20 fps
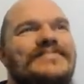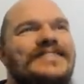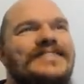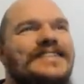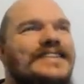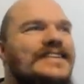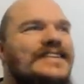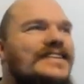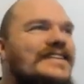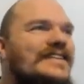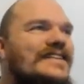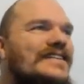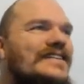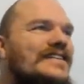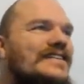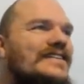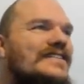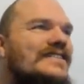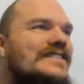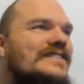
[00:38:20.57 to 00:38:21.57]

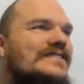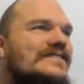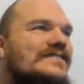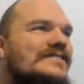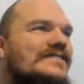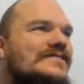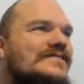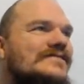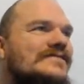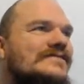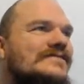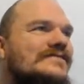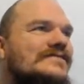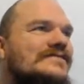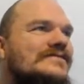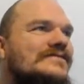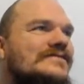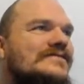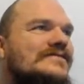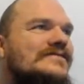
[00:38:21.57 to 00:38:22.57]

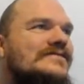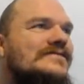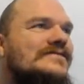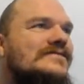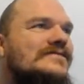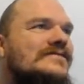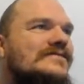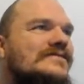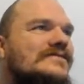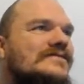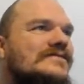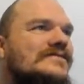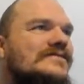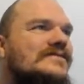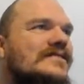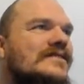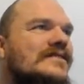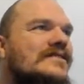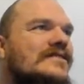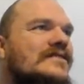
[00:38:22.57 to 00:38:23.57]

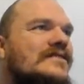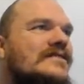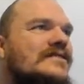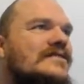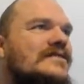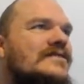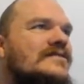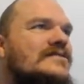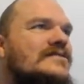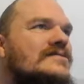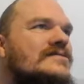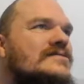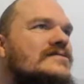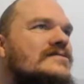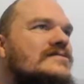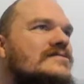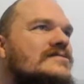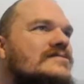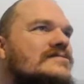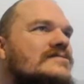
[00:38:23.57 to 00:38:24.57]

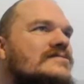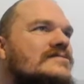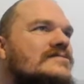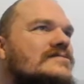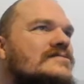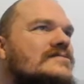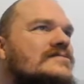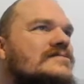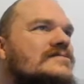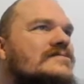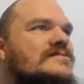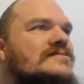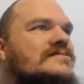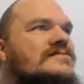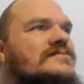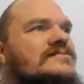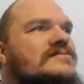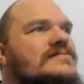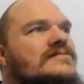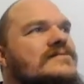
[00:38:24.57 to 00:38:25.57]

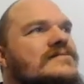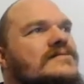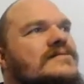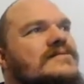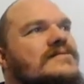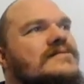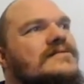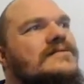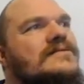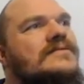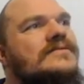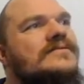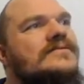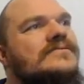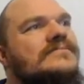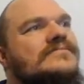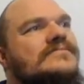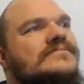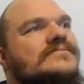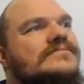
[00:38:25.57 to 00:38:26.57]

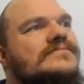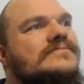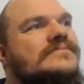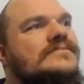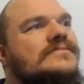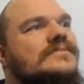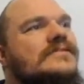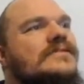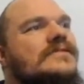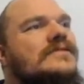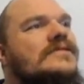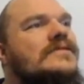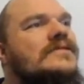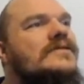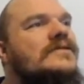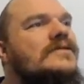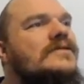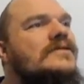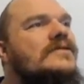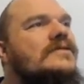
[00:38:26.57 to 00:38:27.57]

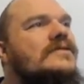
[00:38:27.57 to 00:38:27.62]
No one is speaking in this clip.